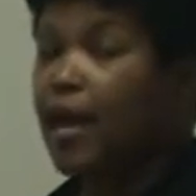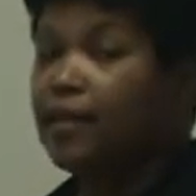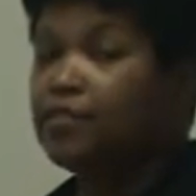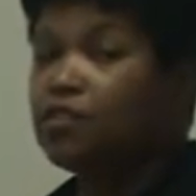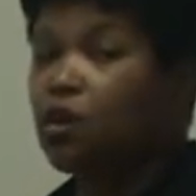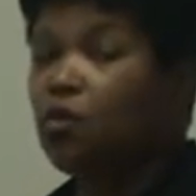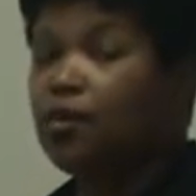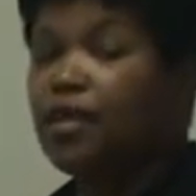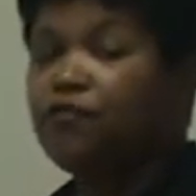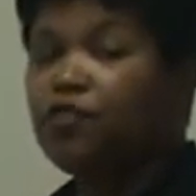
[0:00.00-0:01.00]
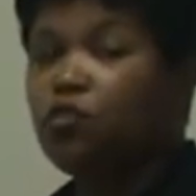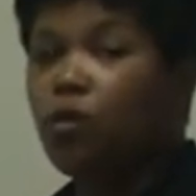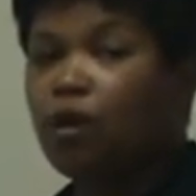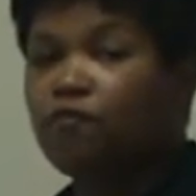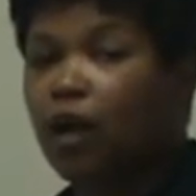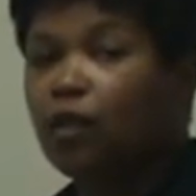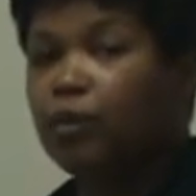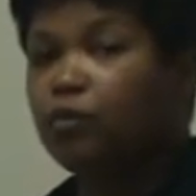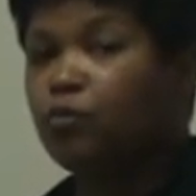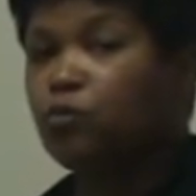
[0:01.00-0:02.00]
And so if you are
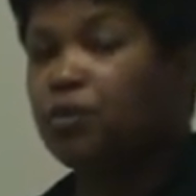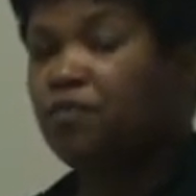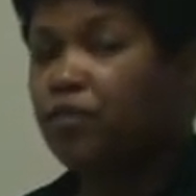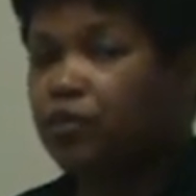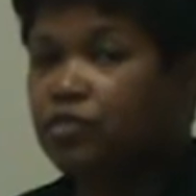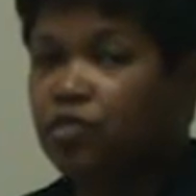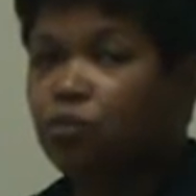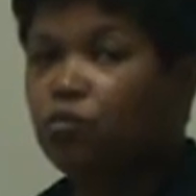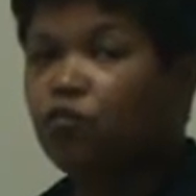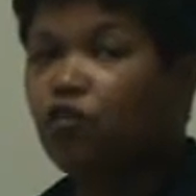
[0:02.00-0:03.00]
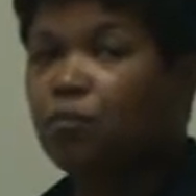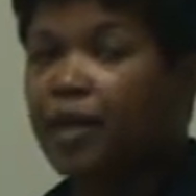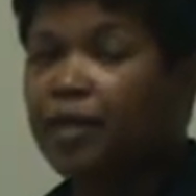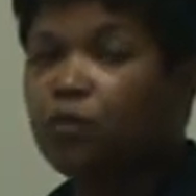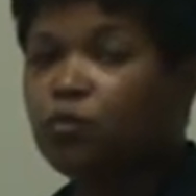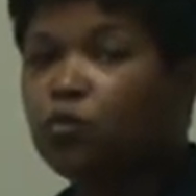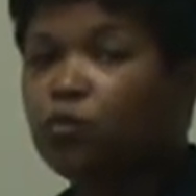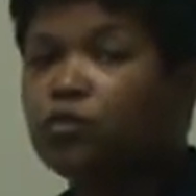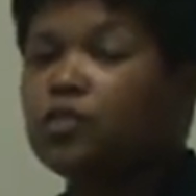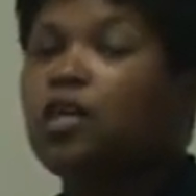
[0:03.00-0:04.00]
following through with the very general formatting
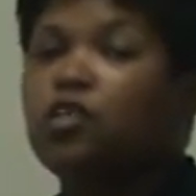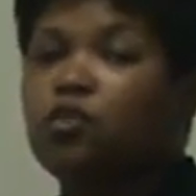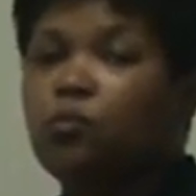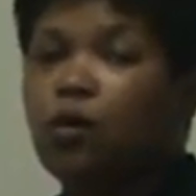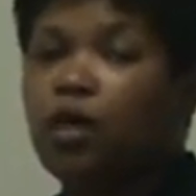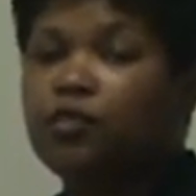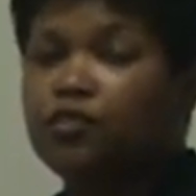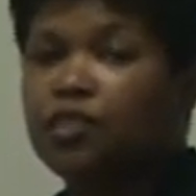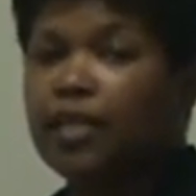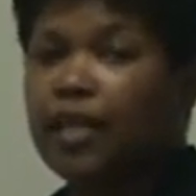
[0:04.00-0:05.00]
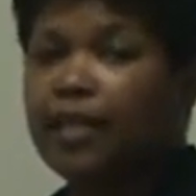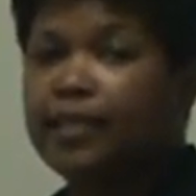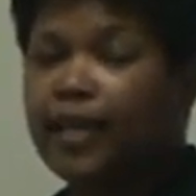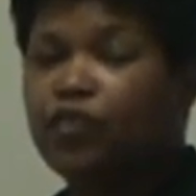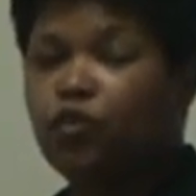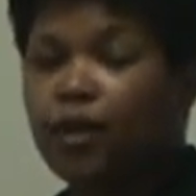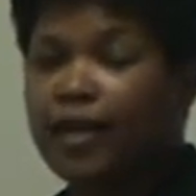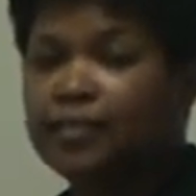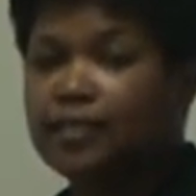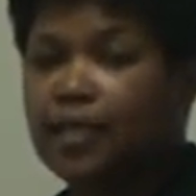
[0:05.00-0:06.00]
rules, you will understand that your
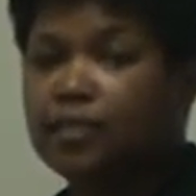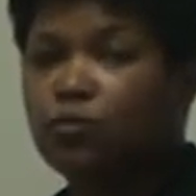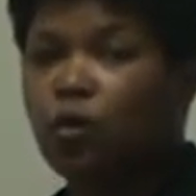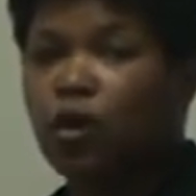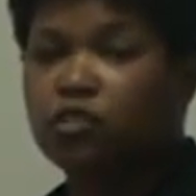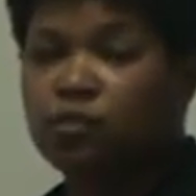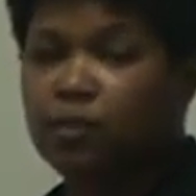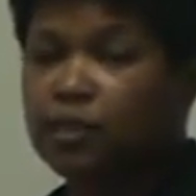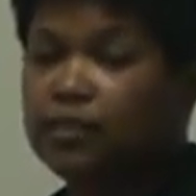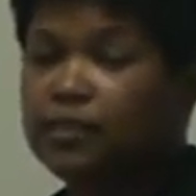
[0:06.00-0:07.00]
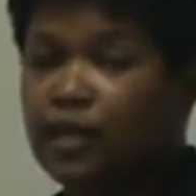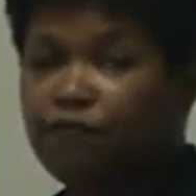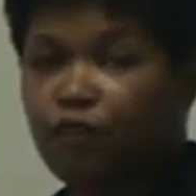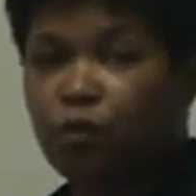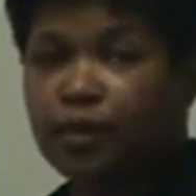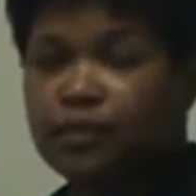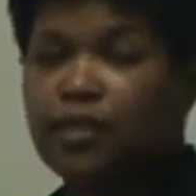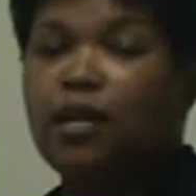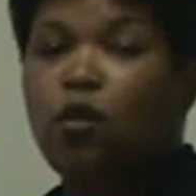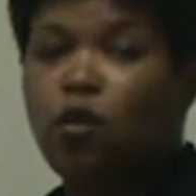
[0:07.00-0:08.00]
essays will ultimately stay focused,
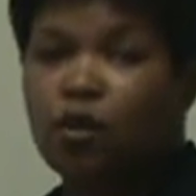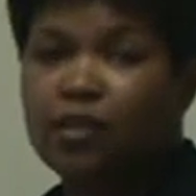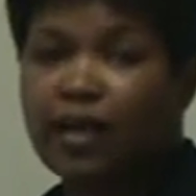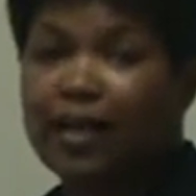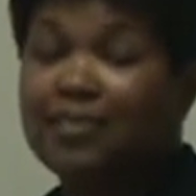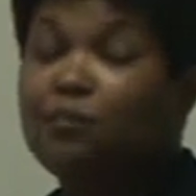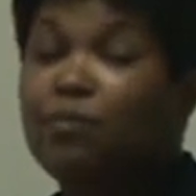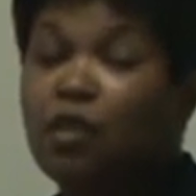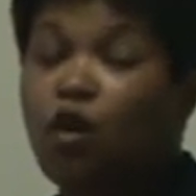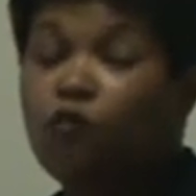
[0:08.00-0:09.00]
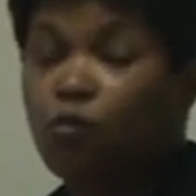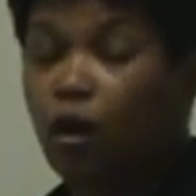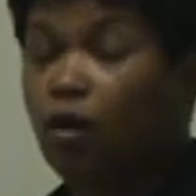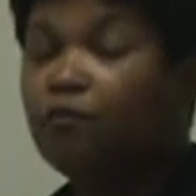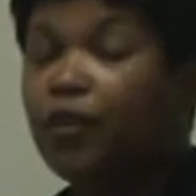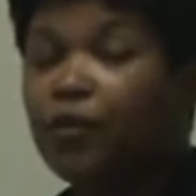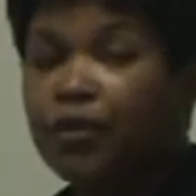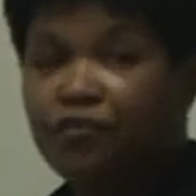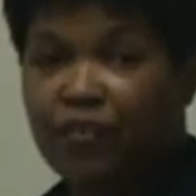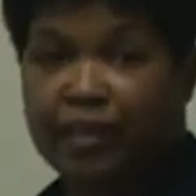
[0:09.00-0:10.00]
organized, and be overall
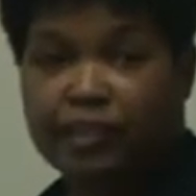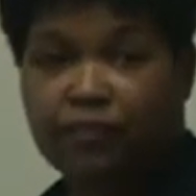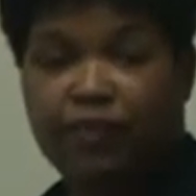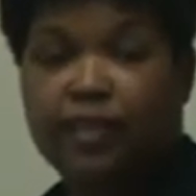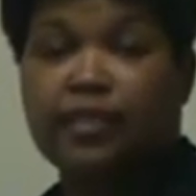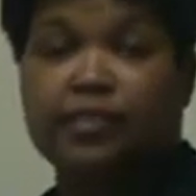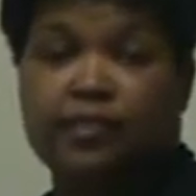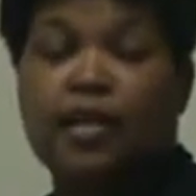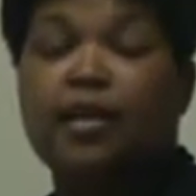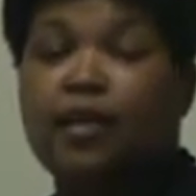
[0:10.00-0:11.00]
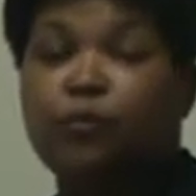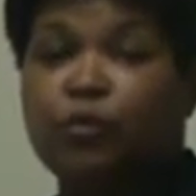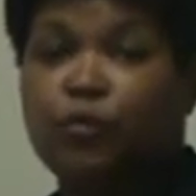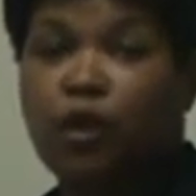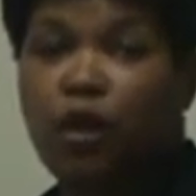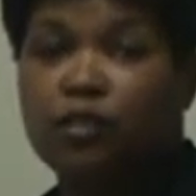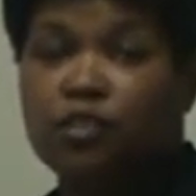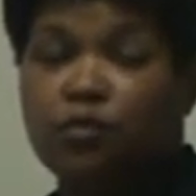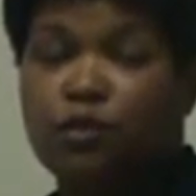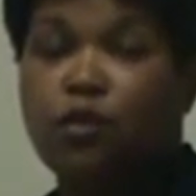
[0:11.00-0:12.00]
very effective, at least with regard
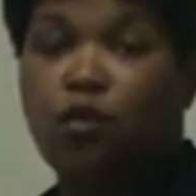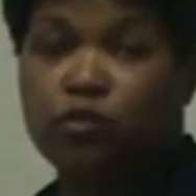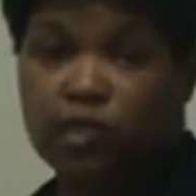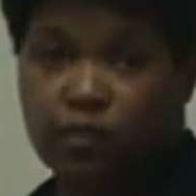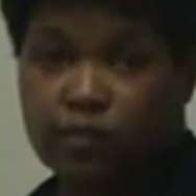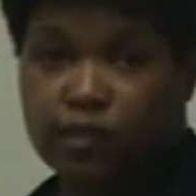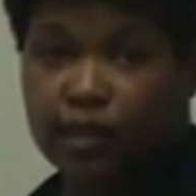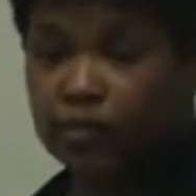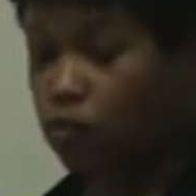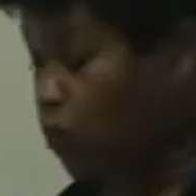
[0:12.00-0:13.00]
to the goals that you've set as a